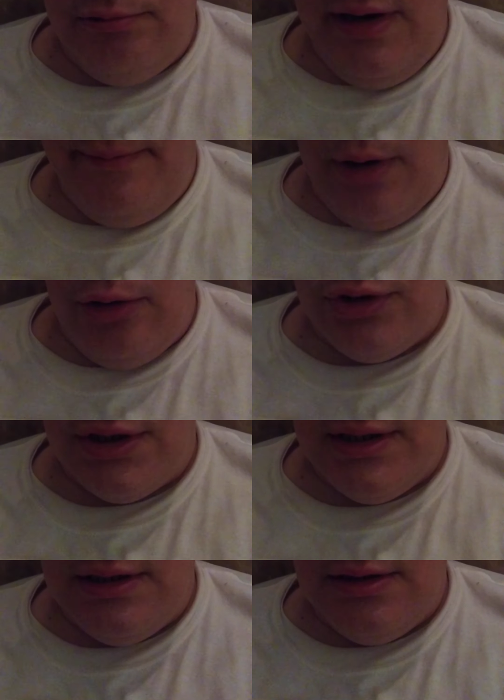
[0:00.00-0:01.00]

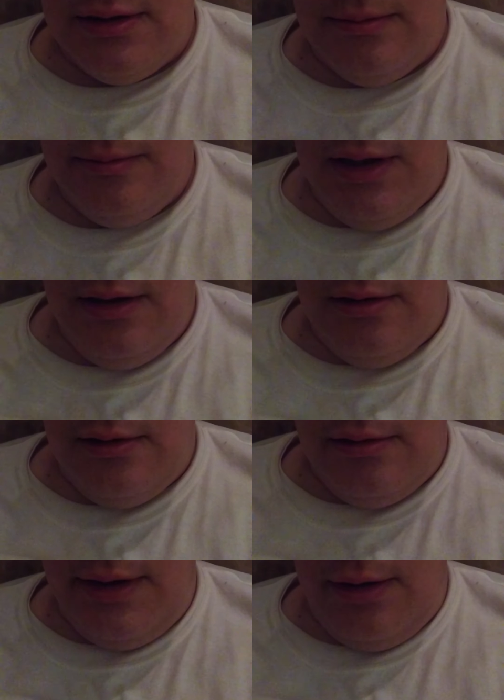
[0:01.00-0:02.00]
repost it,
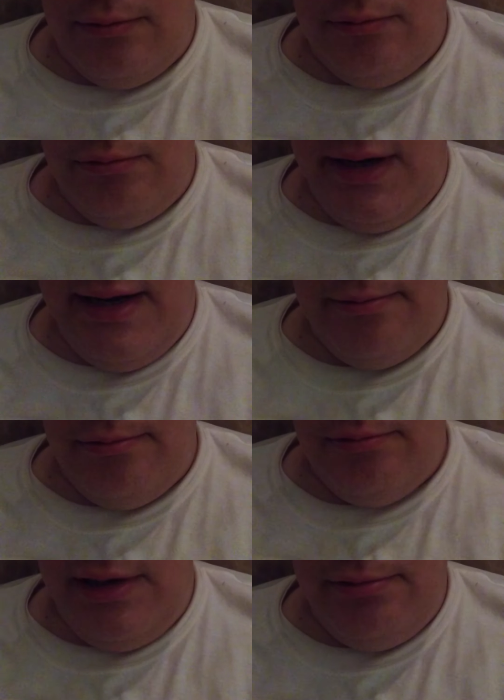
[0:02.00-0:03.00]
you know, re
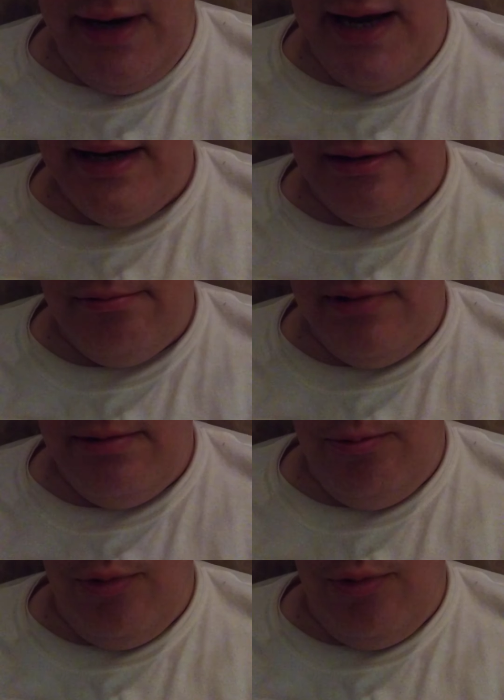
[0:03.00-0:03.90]
reread it, re,